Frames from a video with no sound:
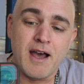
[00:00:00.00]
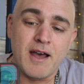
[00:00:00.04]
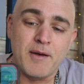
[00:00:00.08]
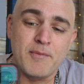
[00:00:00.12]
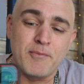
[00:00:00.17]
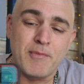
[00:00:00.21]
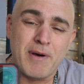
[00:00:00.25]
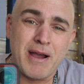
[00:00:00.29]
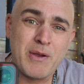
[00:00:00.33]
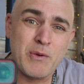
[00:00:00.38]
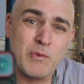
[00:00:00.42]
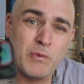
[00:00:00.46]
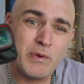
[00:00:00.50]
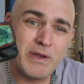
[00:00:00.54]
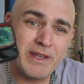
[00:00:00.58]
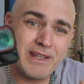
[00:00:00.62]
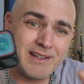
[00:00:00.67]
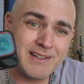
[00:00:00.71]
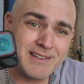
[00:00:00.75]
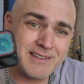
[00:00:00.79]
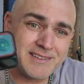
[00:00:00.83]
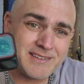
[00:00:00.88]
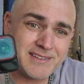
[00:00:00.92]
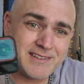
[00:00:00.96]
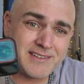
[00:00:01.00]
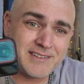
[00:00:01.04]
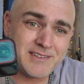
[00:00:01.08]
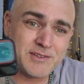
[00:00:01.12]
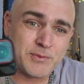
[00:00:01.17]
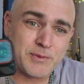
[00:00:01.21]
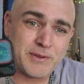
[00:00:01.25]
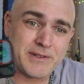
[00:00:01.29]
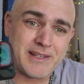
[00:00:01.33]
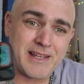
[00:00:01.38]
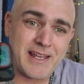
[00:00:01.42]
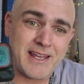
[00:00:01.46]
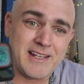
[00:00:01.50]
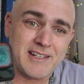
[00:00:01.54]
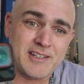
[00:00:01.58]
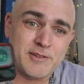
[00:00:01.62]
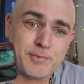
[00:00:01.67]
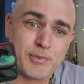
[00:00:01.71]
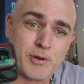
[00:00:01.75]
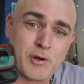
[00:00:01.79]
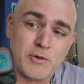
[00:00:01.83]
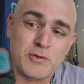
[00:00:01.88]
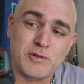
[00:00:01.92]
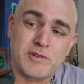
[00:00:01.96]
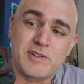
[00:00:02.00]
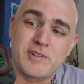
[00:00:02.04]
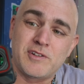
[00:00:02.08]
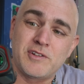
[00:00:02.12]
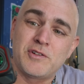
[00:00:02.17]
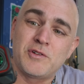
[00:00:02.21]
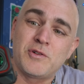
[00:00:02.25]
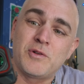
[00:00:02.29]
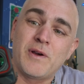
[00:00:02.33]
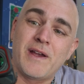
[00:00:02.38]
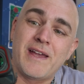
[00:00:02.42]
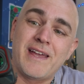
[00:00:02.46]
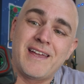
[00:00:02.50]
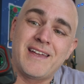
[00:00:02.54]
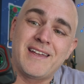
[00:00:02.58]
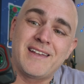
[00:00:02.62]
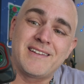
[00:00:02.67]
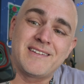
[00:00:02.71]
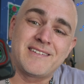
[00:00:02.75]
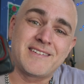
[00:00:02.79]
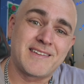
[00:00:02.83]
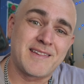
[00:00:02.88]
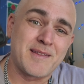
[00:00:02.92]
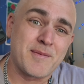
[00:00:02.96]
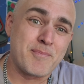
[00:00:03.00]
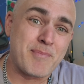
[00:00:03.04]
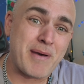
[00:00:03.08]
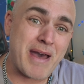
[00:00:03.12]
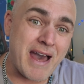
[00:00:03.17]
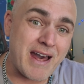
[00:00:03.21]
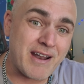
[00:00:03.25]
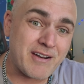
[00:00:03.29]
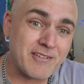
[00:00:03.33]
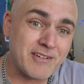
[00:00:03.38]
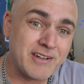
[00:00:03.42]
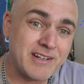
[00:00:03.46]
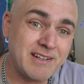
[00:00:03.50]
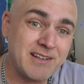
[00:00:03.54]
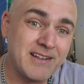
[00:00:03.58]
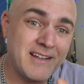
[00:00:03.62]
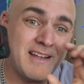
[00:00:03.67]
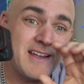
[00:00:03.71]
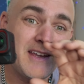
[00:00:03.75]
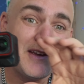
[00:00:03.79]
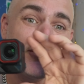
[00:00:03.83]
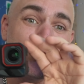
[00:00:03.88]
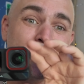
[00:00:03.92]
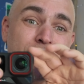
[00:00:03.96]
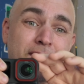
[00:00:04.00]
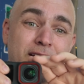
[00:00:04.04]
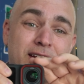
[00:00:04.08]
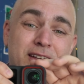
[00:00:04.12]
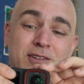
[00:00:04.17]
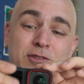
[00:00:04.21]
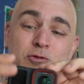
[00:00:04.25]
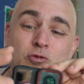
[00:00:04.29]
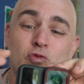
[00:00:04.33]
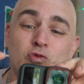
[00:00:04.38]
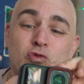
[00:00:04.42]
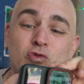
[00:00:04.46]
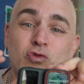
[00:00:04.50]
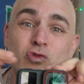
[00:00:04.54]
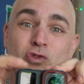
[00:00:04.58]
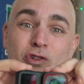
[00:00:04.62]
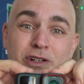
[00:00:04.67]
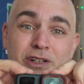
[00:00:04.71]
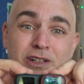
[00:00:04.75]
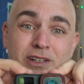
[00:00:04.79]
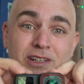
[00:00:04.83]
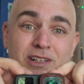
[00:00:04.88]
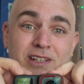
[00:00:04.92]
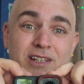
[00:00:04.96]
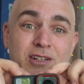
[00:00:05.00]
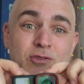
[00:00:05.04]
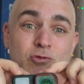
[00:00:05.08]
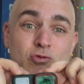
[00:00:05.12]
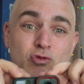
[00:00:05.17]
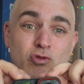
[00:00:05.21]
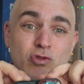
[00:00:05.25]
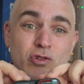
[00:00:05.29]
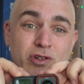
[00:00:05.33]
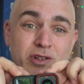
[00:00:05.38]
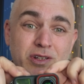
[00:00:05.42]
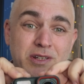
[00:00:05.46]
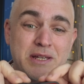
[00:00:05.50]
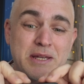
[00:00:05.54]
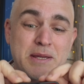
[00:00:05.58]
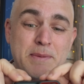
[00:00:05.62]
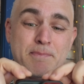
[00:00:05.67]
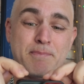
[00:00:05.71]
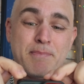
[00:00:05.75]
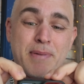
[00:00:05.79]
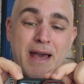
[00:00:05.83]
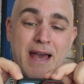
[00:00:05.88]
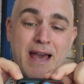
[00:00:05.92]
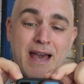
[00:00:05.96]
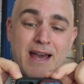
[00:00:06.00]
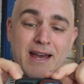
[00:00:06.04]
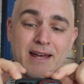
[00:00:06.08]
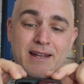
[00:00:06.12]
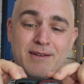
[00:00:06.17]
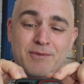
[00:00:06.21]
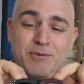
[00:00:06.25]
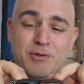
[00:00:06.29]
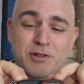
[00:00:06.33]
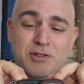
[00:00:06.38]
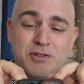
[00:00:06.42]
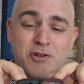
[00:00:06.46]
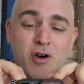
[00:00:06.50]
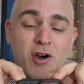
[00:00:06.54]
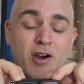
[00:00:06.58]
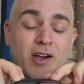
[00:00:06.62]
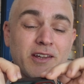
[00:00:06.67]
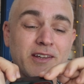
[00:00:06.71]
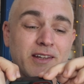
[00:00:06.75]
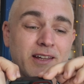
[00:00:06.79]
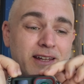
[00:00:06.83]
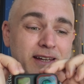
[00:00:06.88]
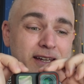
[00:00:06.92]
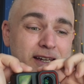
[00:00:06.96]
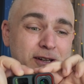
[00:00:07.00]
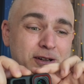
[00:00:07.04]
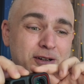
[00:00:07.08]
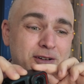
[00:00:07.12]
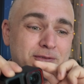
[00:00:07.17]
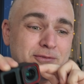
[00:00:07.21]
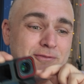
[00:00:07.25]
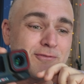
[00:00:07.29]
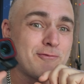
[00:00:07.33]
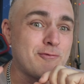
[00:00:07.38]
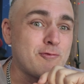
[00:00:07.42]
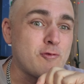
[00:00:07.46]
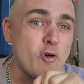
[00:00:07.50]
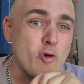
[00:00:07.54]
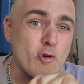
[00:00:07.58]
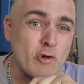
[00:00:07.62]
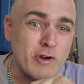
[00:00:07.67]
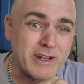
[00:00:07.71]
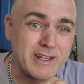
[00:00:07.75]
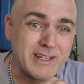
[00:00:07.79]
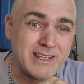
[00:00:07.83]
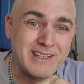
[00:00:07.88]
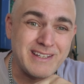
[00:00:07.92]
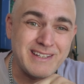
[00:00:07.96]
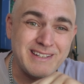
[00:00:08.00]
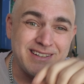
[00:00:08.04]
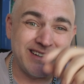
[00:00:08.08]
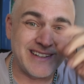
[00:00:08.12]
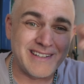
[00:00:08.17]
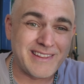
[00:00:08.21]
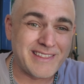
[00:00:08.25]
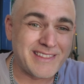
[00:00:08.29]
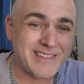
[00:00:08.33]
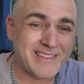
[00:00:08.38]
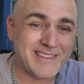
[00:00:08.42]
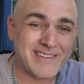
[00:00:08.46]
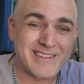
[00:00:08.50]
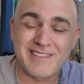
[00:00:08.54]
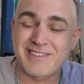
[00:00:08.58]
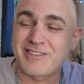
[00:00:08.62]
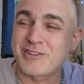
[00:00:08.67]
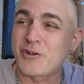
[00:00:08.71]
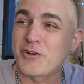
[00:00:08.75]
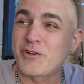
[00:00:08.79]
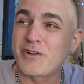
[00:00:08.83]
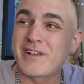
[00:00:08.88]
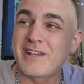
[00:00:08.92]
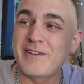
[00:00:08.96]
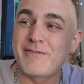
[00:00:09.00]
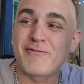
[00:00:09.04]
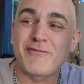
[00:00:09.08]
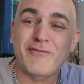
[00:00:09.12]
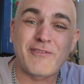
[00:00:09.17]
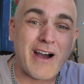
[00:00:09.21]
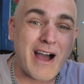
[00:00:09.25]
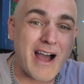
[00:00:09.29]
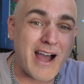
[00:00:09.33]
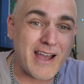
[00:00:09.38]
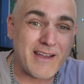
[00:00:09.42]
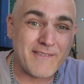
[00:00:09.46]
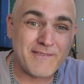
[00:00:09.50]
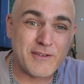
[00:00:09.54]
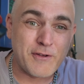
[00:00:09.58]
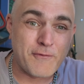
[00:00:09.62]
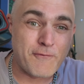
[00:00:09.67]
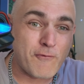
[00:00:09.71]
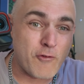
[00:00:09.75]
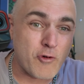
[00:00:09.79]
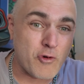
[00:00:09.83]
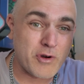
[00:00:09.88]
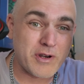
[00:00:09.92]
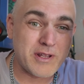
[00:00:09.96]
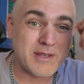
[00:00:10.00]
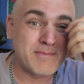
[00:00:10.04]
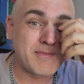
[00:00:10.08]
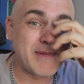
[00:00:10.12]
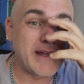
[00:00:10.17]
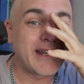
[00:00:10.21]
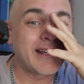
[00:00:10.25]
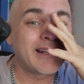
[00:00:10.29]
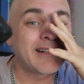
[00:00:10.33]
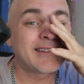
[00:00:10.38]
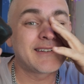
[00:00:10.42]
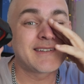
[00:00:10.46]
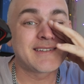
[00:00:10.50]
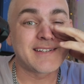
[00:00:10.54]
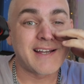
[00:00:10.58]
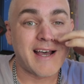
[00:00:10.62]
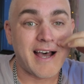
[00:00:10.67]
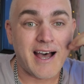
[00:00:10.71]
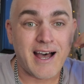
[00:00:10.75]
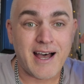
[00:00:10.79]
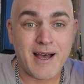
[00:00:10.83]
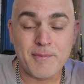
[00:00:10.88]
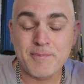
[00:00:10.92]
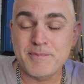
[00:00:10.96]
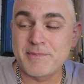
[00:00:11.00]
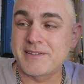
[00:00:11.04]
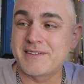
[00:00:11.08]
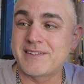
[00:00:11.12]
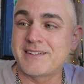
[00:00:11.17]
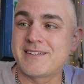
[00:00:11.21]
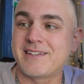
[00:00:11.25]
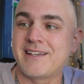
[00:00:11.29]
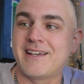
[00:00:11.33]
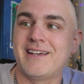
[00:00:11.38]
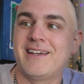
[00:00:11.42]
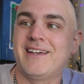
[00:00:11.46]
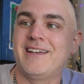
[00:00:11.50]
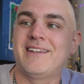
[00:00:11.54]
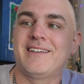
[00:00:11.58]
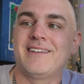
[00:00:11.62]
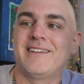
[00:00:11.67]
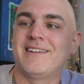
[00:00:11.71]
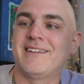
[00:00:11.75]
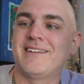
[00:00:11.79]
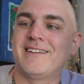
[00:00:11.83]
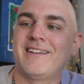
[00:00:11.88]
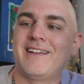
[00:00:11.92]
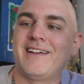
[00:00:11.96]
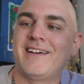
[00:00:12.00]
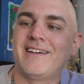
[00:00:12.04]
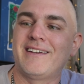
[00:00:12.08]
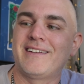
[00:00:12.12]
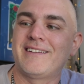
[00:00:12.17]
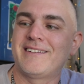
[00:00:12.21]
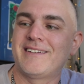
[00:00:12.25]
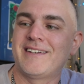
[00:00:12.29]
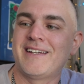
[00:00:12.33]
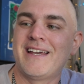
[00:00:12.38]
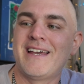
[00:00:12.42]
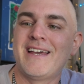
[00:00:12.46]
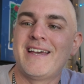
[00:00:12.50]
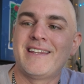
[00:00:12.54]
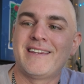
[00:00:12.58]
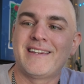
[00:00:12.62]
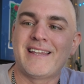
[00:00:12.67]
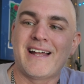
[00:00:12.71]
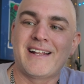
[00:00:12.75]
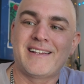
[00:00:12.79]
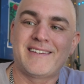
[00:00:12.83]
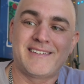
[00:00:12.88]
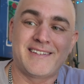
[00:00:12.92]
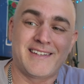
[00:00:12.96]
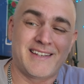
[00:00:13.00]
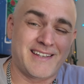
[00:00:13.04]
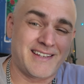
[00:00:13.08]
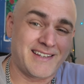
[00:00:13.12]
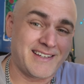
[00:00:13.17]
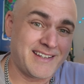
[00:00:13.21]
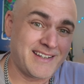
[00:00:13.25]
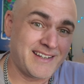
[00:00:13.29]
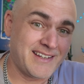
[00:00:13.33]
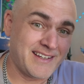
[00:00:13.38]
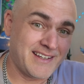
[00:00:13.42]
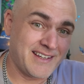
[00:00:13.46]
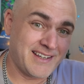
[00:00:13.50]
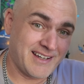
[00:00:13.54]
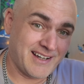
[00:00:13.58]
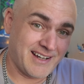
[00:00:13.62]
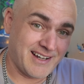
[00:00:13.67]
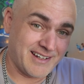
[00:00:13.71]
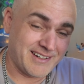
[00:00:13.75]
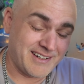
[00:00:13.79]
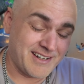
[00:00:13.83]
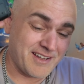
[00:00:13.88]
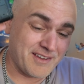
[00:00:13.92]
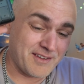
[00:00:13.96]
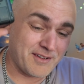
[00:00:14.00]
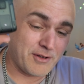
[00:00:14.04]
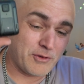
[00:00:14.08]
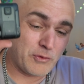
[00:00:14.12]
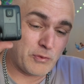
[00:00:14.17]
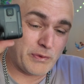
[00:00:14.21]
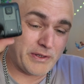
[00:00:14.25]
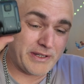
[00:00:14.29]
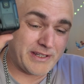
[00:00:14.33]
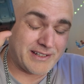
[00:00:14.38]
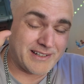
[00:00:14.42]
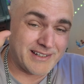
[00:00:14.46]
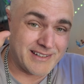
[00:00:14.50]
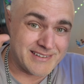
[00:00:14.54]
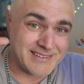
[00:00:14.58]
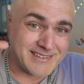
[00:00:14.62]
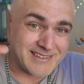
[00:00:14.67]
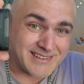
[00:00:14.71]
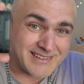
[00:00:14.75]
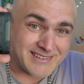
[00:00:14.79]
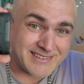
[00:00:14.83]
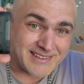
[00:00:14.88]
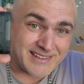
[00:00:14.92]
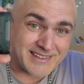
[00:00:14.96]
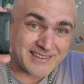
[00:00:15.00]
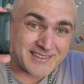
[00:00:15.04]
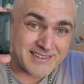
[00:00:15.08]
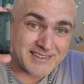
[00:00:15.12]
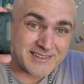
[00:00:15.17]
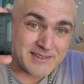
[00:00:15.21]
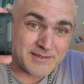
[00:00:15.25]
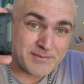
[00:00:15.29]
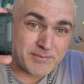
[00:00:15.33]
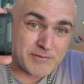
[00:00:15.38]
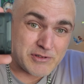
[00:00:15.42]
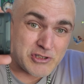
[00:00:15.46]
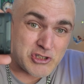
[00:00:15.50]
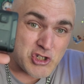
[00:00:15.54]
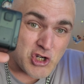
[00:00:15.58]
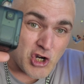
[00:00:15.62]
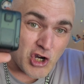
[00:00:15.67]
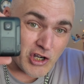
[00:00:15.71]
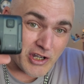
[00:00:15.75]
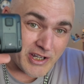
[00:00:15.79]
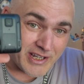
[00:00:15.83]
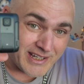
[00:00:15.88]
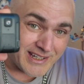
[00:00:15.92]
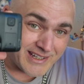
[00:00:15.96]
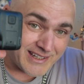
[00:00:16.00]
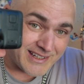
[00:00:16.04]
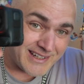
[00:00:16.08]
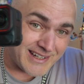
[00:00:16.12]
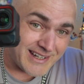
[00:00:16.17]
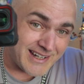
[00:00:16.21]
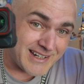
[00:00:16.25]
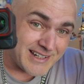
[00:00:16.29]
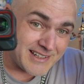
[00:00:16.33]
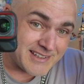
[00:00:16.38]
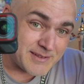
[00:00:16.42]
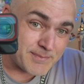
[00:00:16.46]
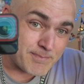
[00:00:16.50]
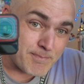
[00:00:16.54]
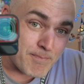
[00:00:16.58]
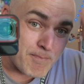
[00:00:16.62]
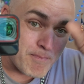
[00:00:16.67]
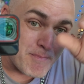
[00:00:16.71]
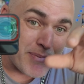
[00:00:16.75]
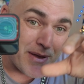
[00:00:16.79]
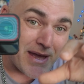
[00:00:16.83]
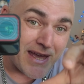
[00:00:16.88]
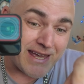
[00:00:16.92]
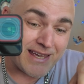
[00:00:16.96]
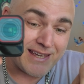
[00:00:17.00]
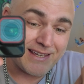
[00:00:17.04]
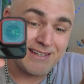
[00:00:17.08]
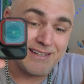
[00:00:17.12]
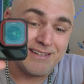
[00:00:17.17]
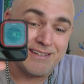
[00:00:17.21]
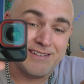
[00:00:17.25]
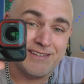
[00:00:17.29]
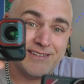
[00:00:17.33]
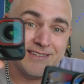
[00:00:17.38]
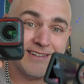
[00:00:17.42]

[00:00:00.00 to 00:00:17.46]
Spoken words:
My weaknesses with the Ace Pro 2 is the battery life is really bad. We're talking like 35 to 40 minutes tops, and like that's it. Another weakness is it's chunky. It is big.